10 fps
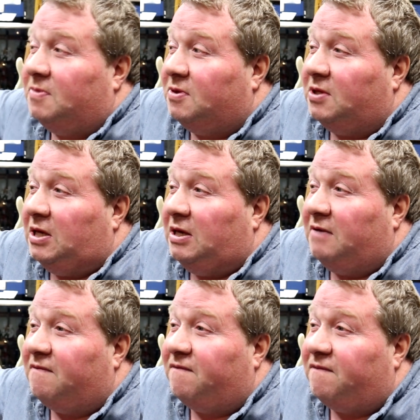
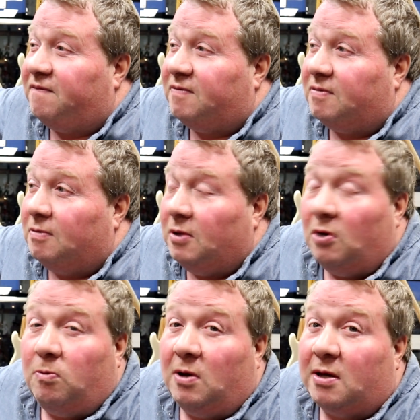the
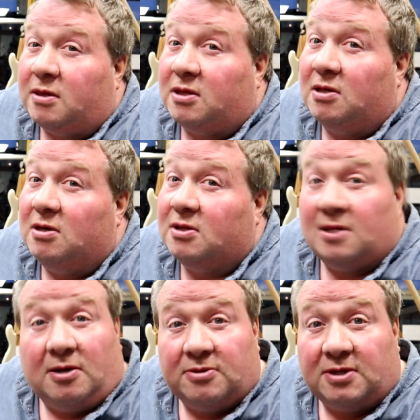low watt
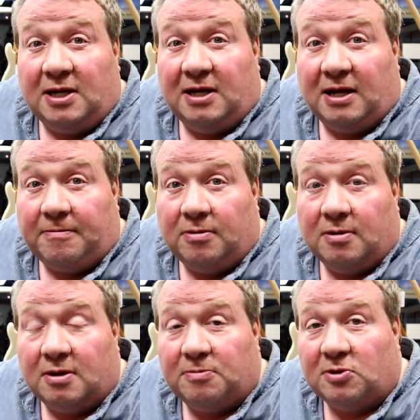solid state amp,
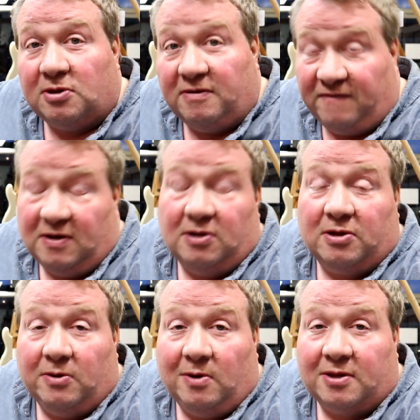especially the vintage
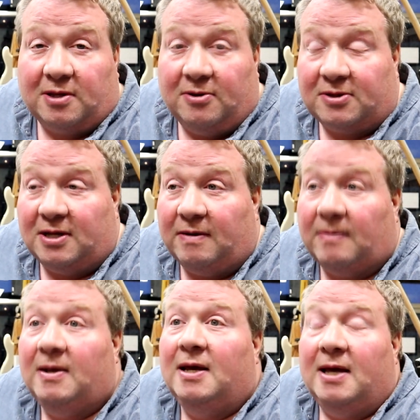low watt solid state
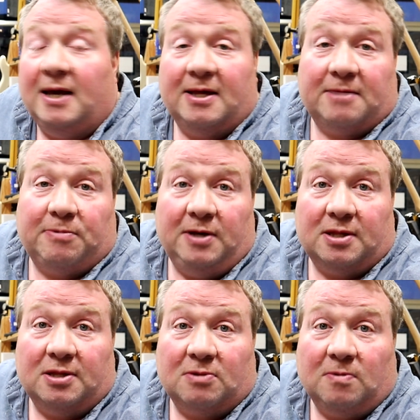amp, has a place
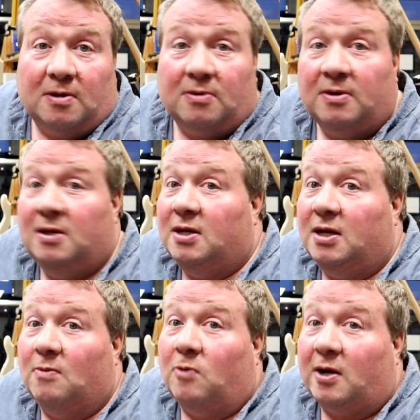in this world,
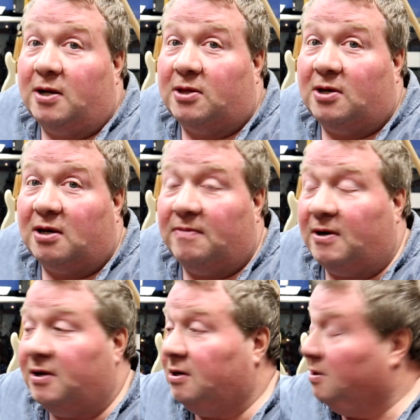and we're going to talk
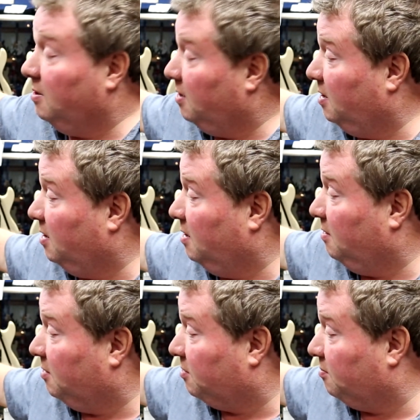about it
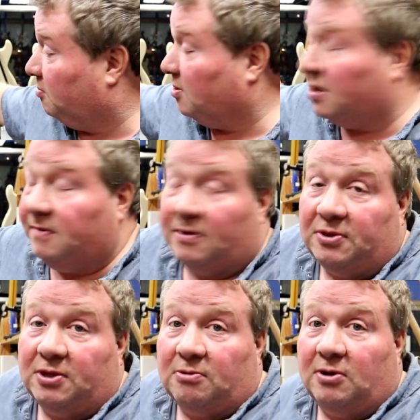and through talking
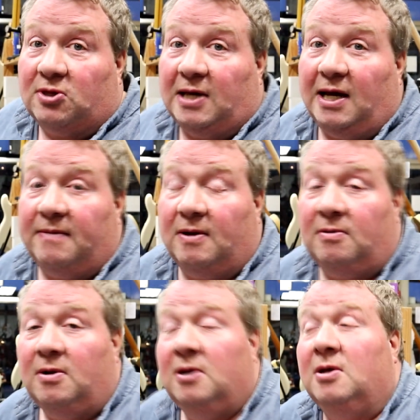about this Gretsch
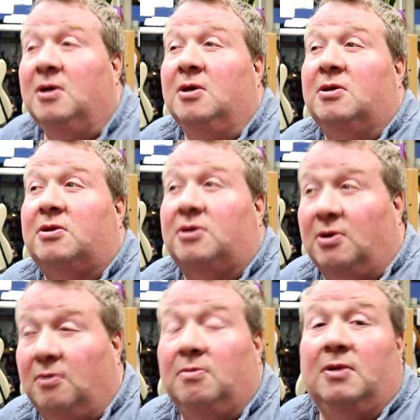Gadabout.
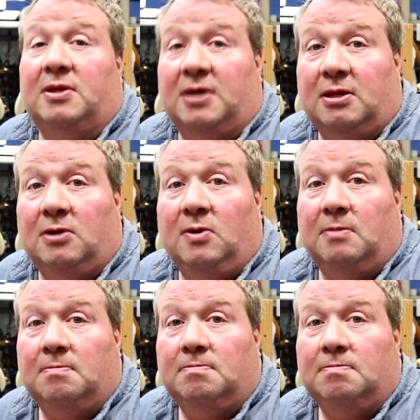So let's get to it.